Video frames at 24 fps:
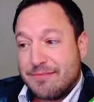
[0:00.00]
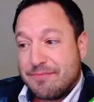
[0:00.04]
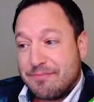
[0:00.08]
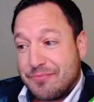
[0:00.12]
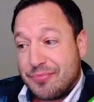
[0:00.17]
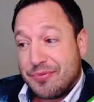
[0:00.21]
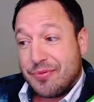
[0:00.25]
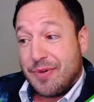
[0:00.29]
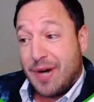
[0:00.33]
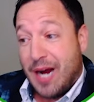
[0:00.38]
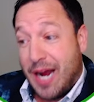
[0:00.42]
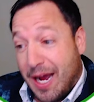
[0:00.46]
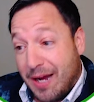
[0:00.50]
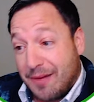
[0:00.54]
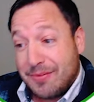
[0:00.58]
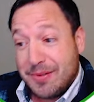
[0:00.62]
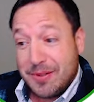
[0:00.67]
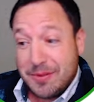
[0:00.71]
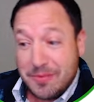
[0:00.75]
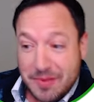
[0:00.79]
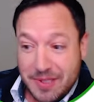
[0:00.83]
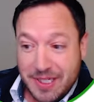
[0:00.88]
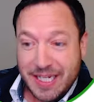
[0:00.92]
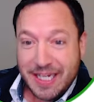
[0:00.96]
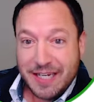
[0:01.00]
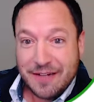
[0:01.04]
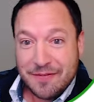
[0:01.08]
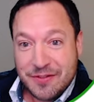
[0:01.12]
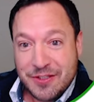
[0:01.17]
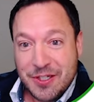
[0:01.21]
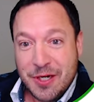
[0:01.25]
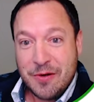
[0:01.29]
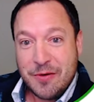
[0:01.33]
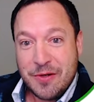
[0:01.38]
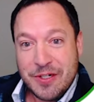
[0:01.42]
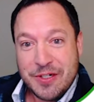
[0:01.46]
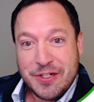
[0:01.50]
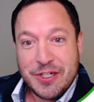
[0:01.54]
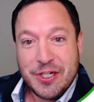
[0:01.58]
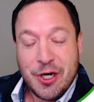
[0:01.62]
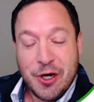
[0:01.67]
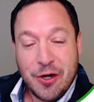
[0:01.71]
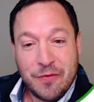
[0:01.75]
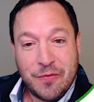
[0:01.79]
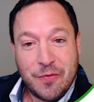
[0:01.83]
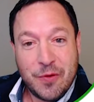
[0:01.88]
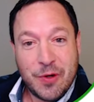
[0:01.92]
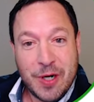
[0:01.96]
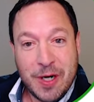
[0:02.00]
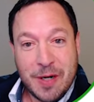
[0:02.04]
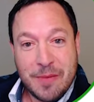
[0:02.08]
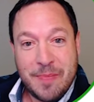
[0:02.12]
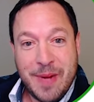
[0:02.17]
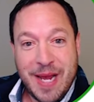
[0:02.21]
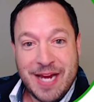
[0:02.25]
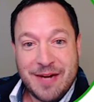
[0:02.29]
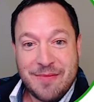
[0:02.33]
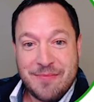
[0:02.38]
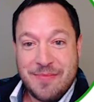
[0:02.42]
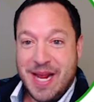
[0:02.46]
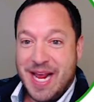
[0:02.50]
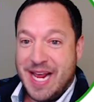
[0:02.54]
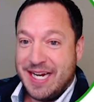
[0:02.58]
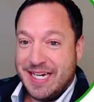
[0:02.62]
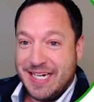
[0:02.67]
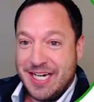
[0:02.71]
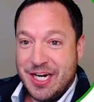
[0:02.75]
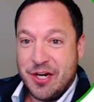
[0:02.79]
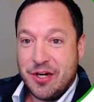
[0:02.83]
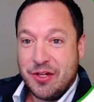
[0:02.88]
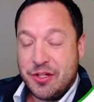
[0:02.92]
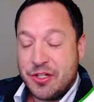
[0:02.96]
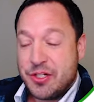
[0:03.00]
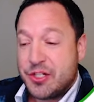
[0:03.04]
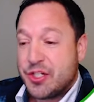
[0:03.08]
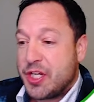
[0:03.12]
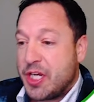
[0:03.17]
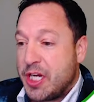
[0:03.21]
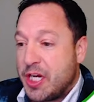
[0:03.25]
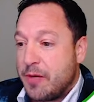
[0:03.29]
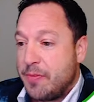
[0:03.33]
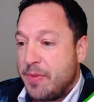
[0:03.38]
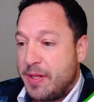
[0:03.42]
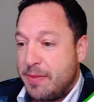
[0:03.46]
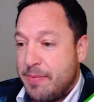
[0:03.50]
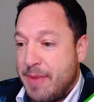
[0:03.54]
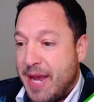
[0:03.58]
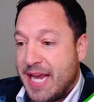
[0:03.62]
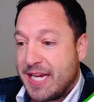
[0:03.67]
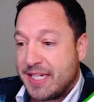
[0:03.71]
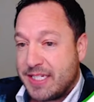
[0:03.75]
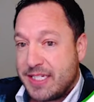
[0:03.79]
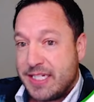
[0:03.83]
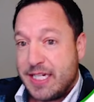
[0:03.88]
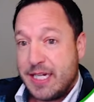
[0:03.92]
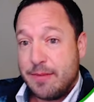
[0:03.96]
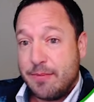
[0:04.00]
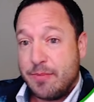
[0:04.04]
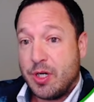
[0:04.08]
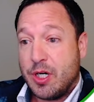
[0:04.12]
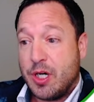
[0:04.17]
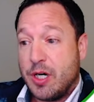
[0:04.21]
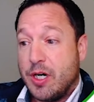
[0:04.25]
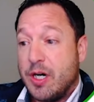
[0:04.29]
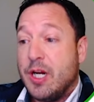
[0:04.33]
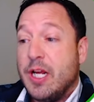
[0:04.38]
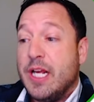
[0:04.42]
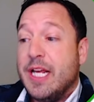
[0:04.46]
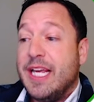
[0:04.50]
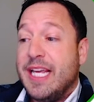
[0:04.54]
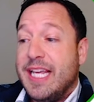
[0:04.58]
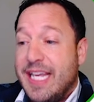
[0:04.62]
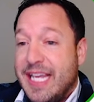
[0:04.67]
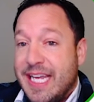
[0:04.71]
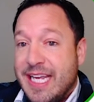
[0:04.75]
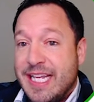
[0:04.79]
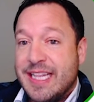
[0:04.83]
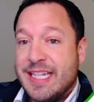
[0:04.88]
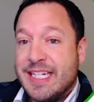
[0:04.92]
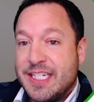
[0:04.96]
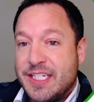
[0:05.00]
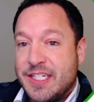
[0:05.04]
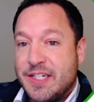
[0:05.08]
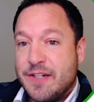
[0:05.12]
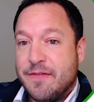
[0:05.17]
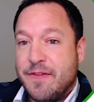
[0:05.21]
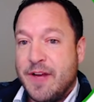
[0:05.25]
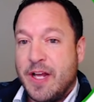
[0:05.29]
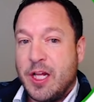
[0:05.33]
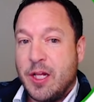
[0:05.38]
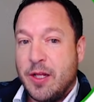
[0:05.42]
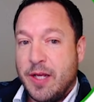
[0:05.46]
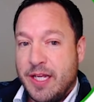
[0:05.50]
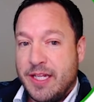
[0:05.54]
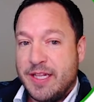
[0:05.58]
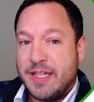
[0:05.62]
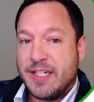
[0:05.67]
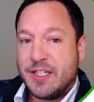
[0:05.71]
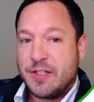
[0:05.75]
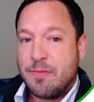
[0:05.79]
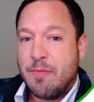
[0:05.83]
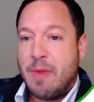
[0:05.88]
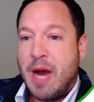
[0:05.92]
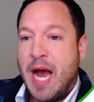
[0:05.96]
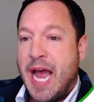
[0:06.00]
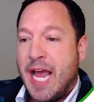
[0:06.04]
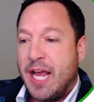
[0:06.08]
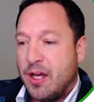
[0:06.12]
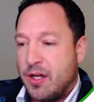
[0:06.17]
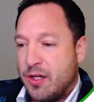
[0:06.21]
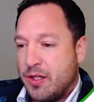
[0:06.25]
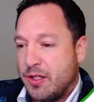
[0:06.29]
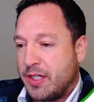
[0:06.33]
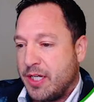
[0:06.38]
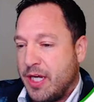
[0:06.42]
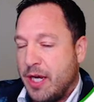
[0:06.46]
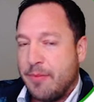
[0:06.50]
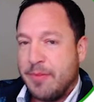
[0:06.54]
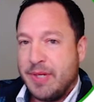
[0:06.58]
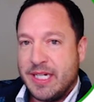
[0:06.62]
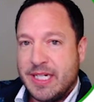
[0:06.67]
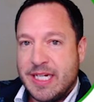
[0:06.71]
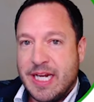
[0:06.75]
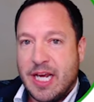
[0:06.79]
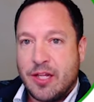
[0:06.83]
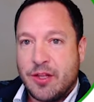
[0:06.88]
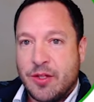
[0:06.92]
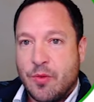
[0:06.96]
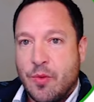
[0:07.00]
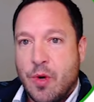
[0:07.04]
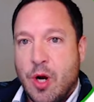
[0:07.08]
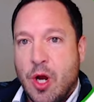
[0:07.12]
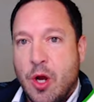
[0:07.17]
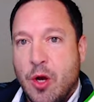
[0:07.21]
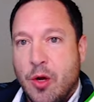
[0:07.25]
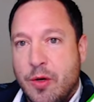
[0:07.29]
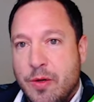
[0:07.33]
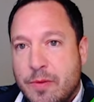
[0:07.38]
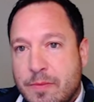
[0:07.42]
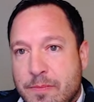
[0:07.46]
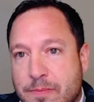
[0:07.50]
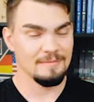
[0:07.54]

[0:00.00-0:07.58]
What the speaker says: probably if we're a bet man here, there's going to be mass timber in this mile coming down the road.